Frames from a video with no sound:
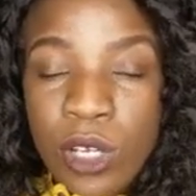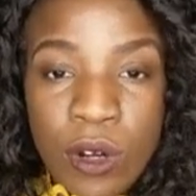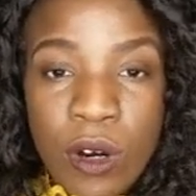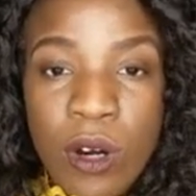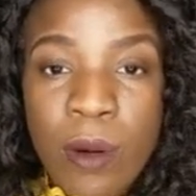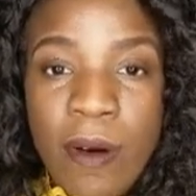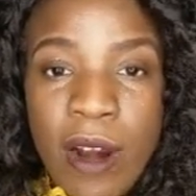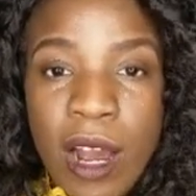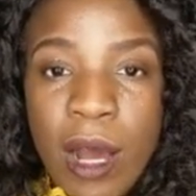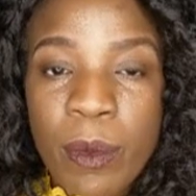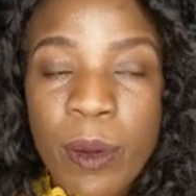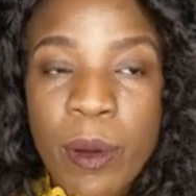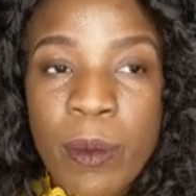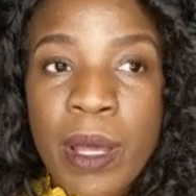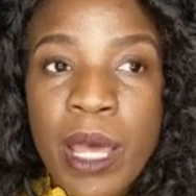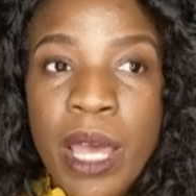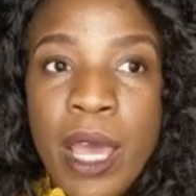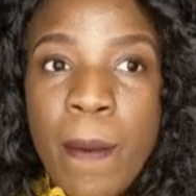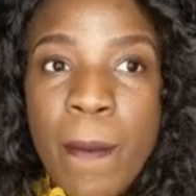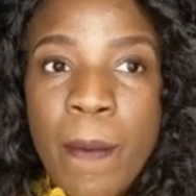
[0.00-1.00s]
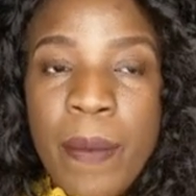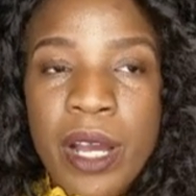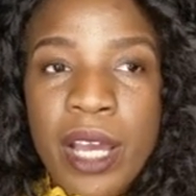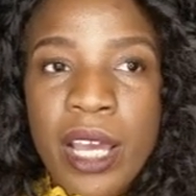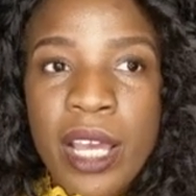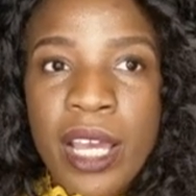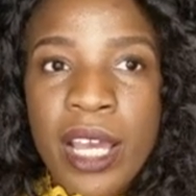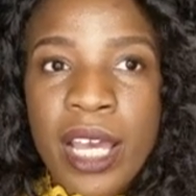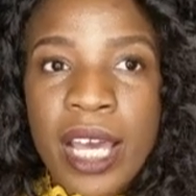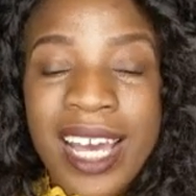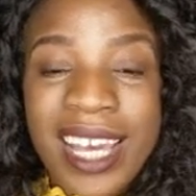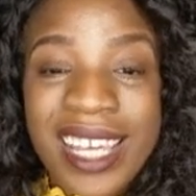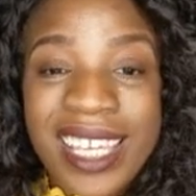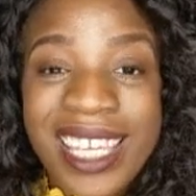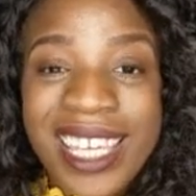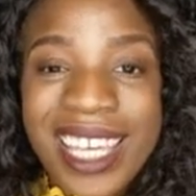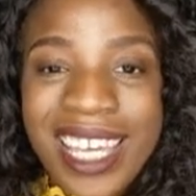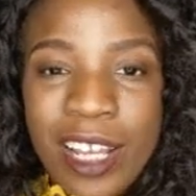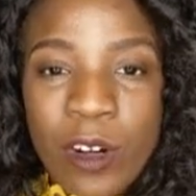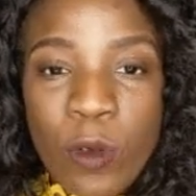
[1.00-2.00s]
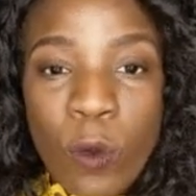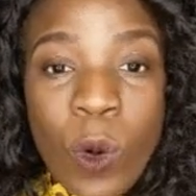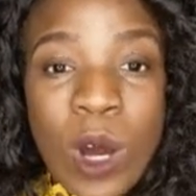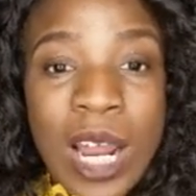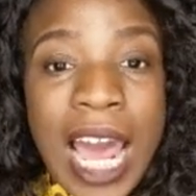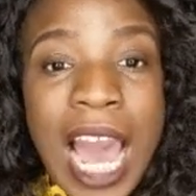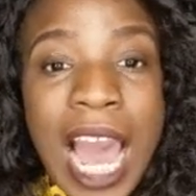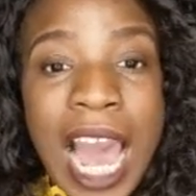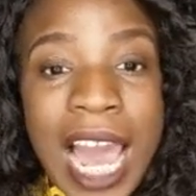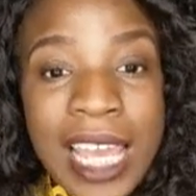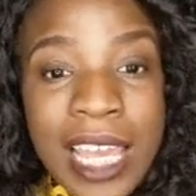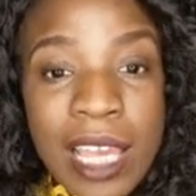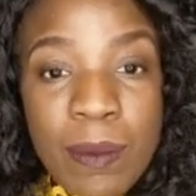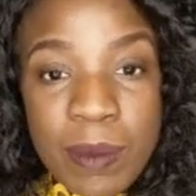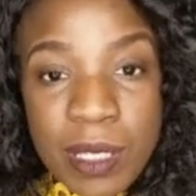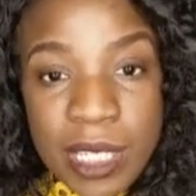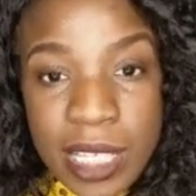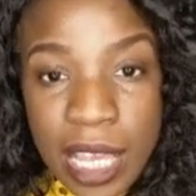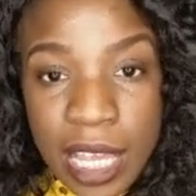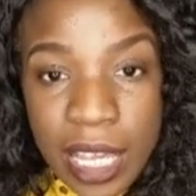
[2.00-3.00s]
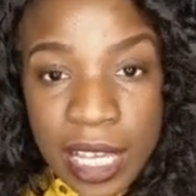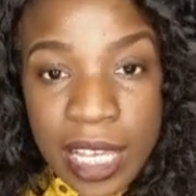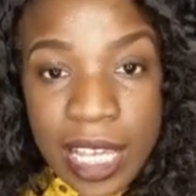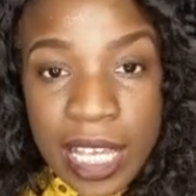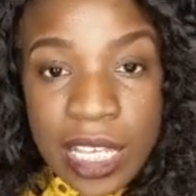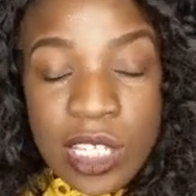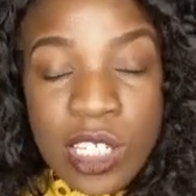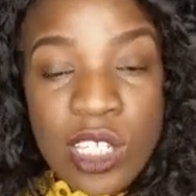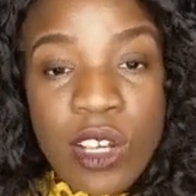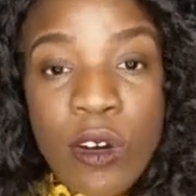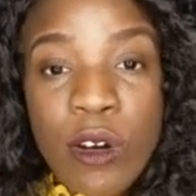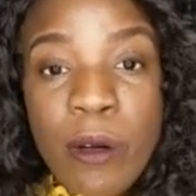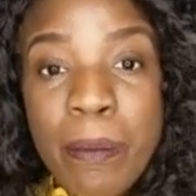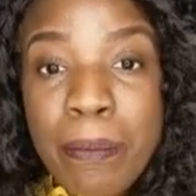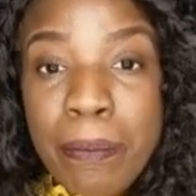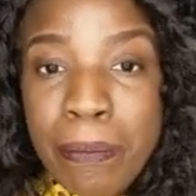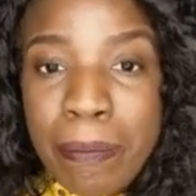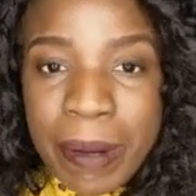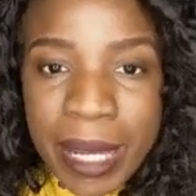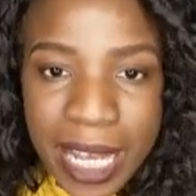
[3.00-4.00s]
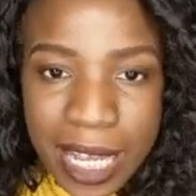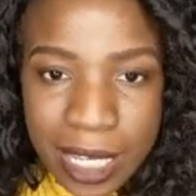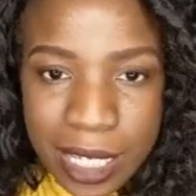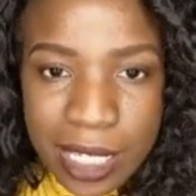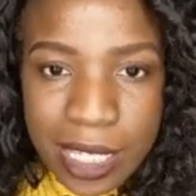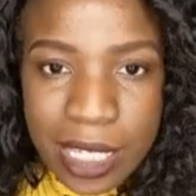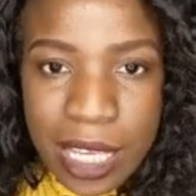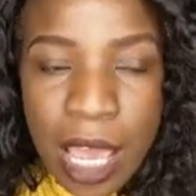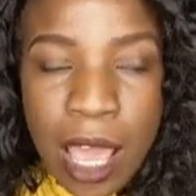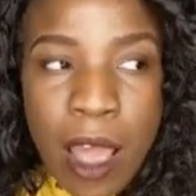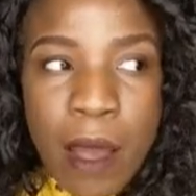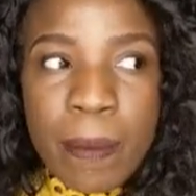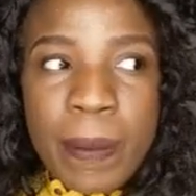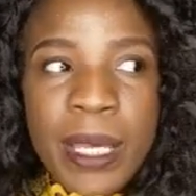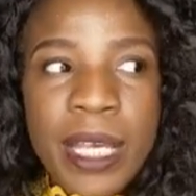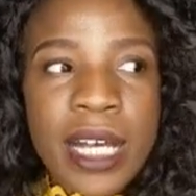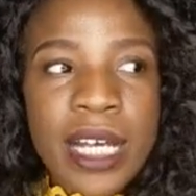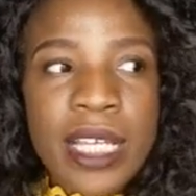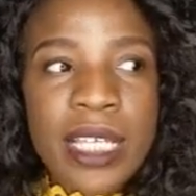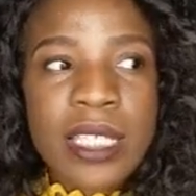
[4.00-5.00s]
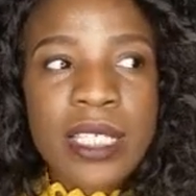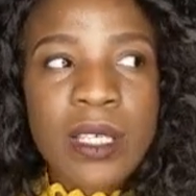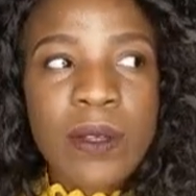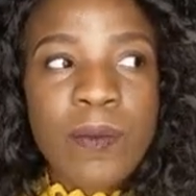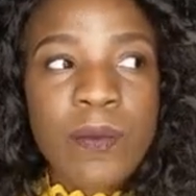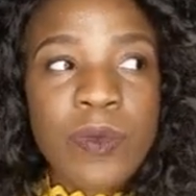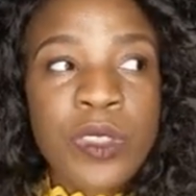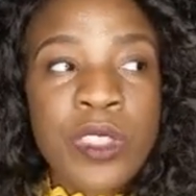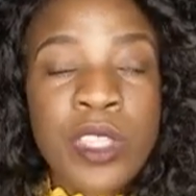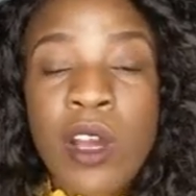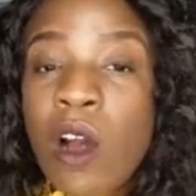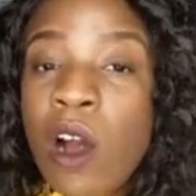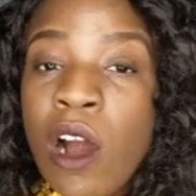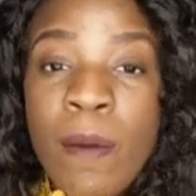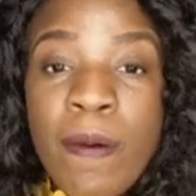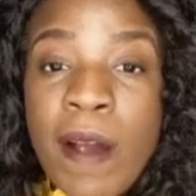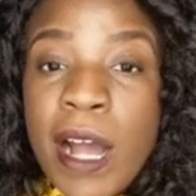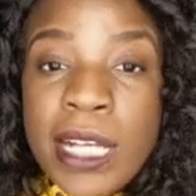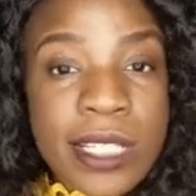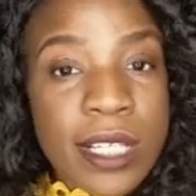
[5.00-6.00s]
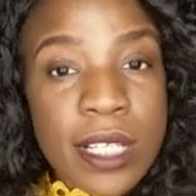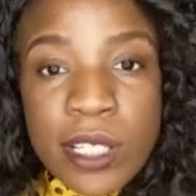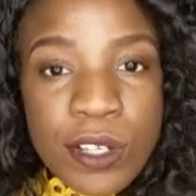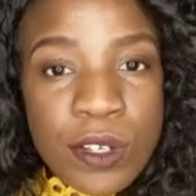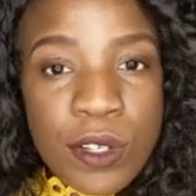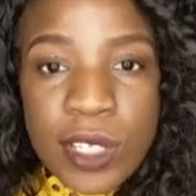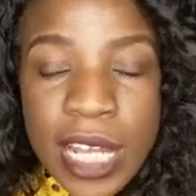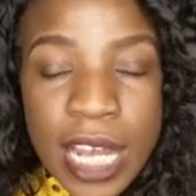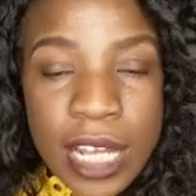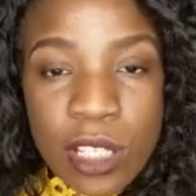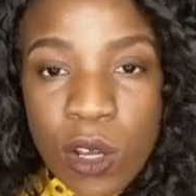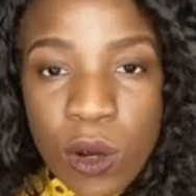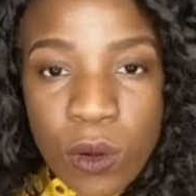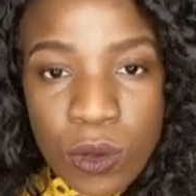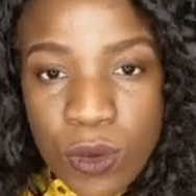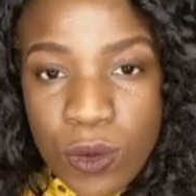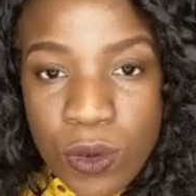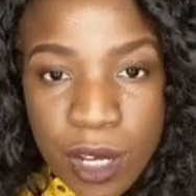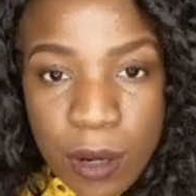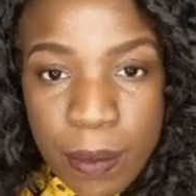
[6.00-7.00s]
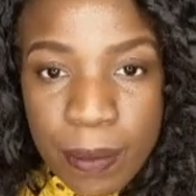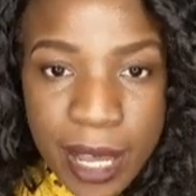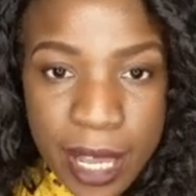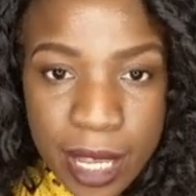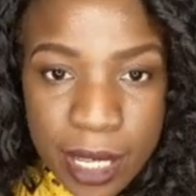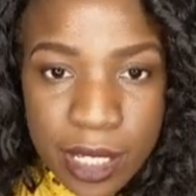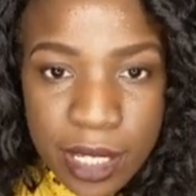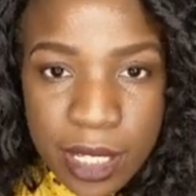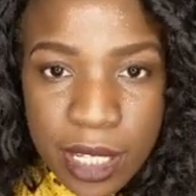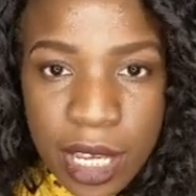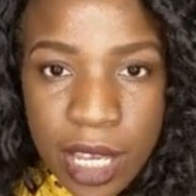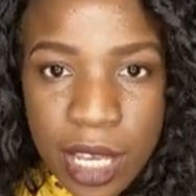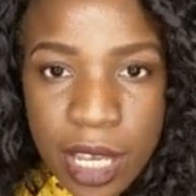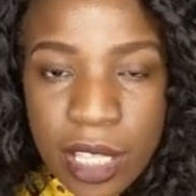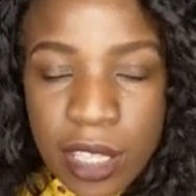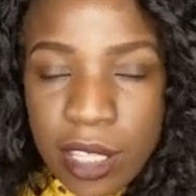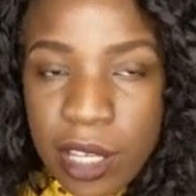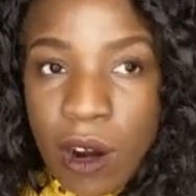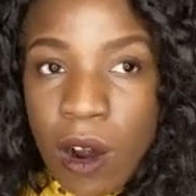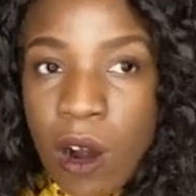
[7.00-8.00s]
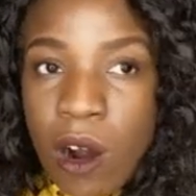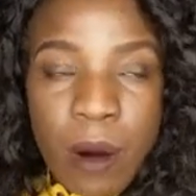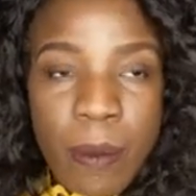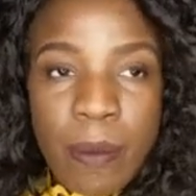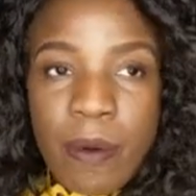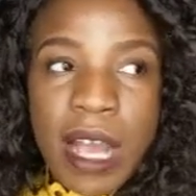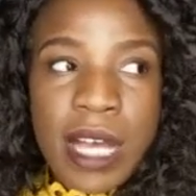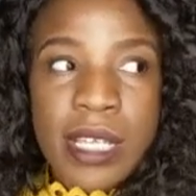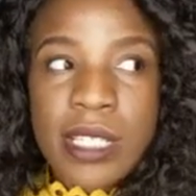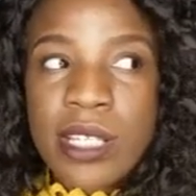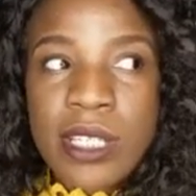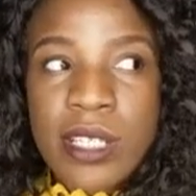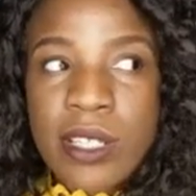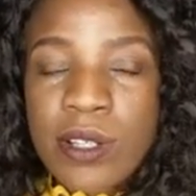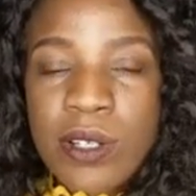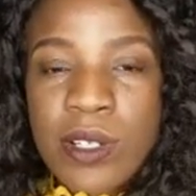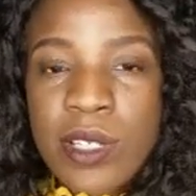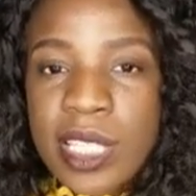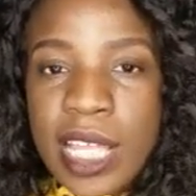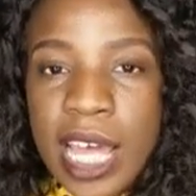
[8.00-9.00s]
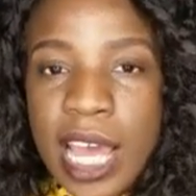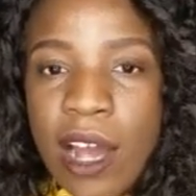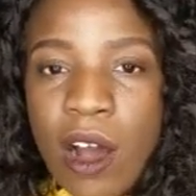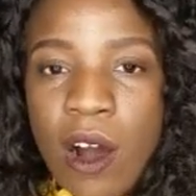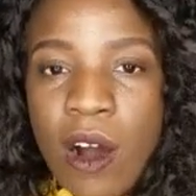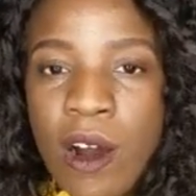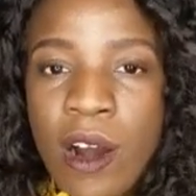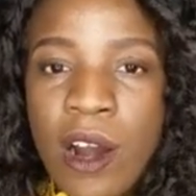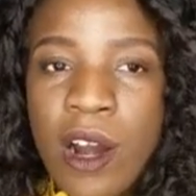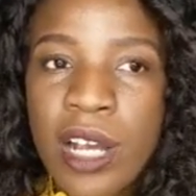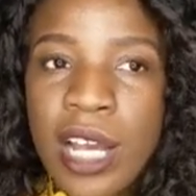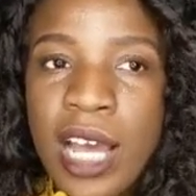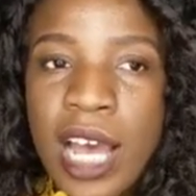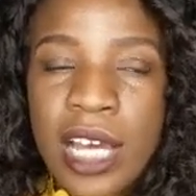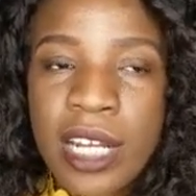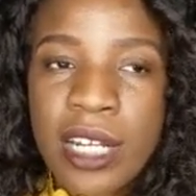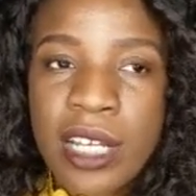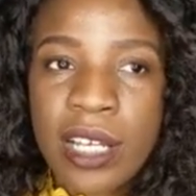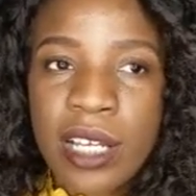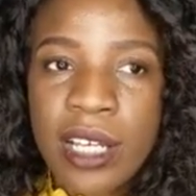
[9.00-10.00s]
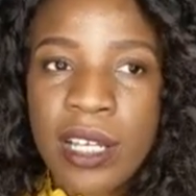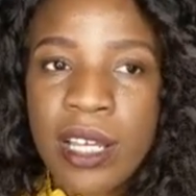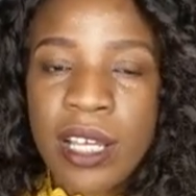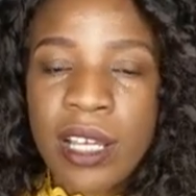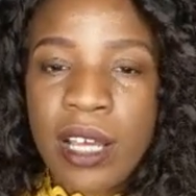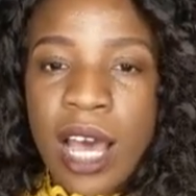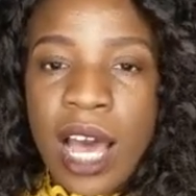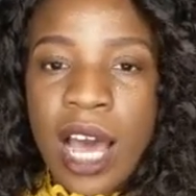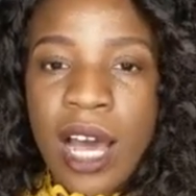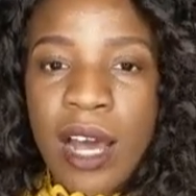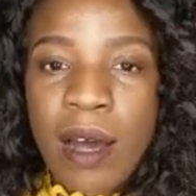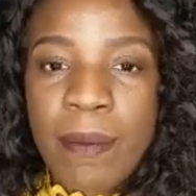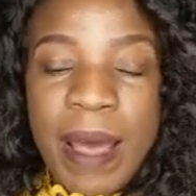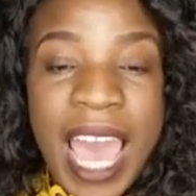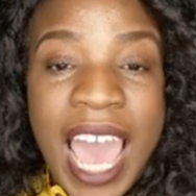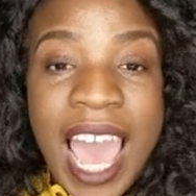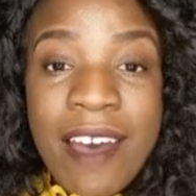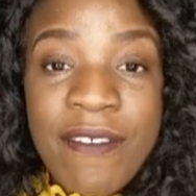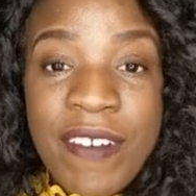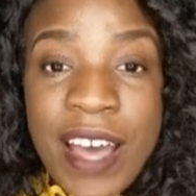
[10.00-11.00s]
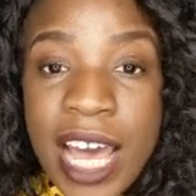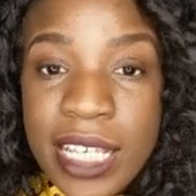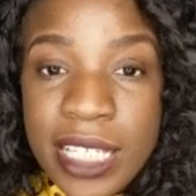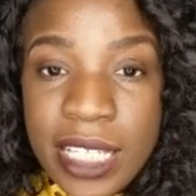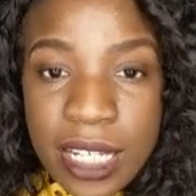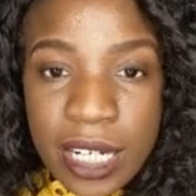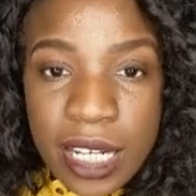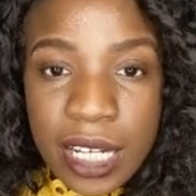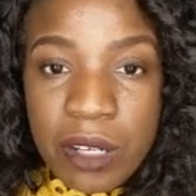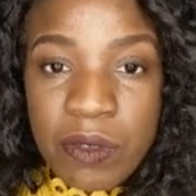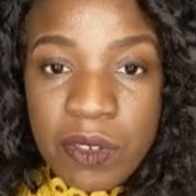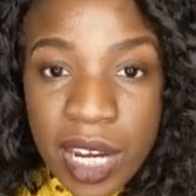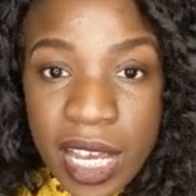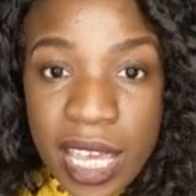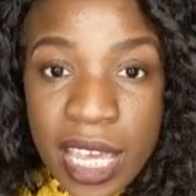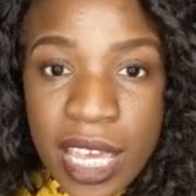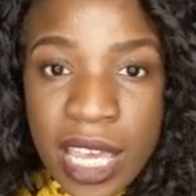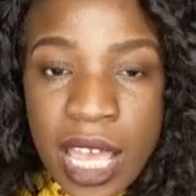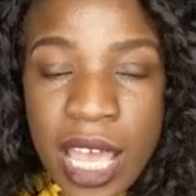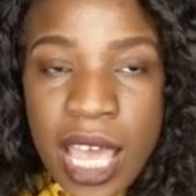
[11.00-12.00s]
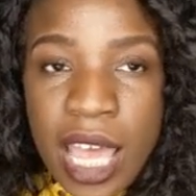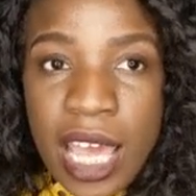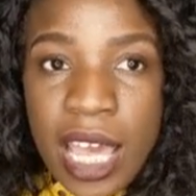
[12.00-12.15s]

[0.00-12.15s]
your problem. But again, what I am saying is your best, because there are processors that don't do their best. There are processors that are kind of half-assing it, right?